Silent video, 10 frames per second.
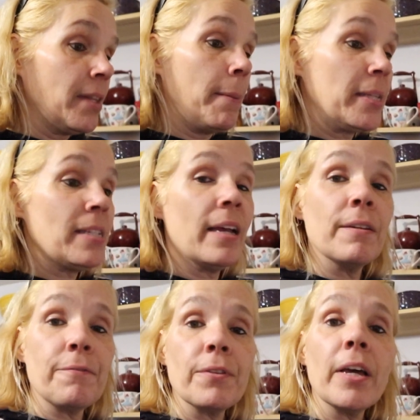I'm
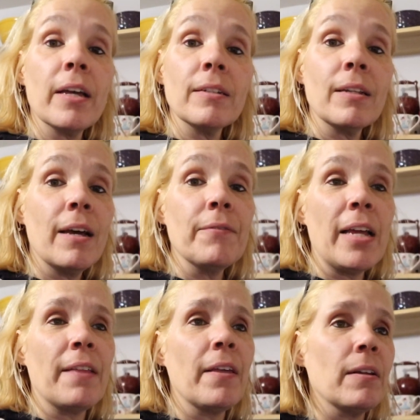excited for that. I haven't
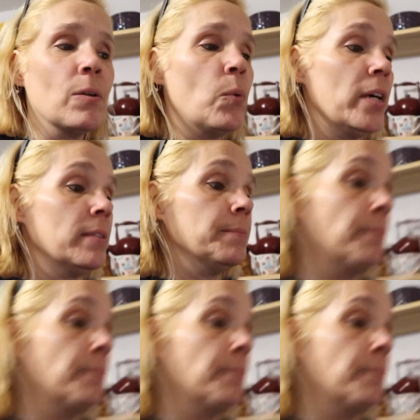had that in a while.